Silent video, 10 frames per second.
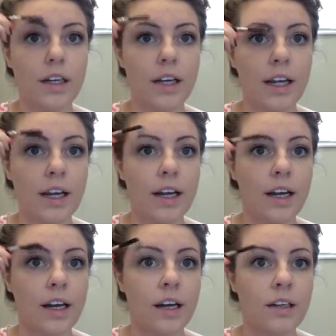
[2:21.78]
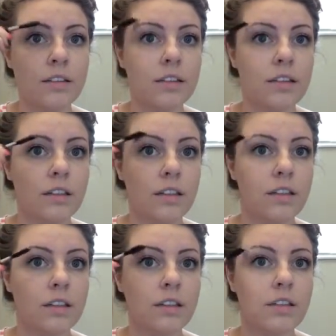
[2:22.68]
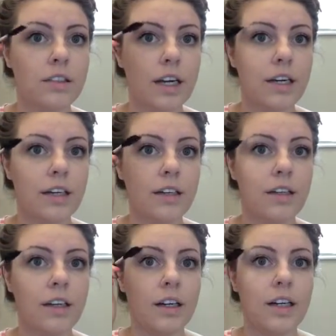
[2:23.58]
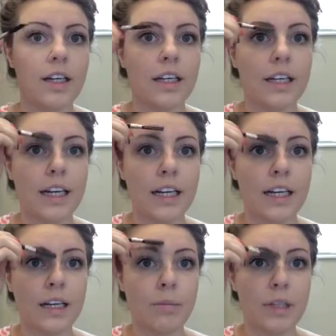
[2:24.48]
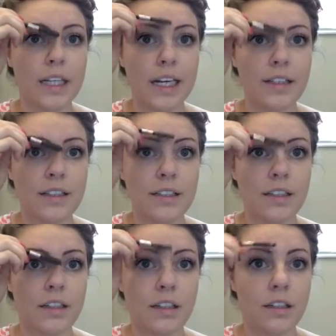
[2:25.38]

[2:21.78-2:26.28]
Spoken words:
and just kind of getting it in place.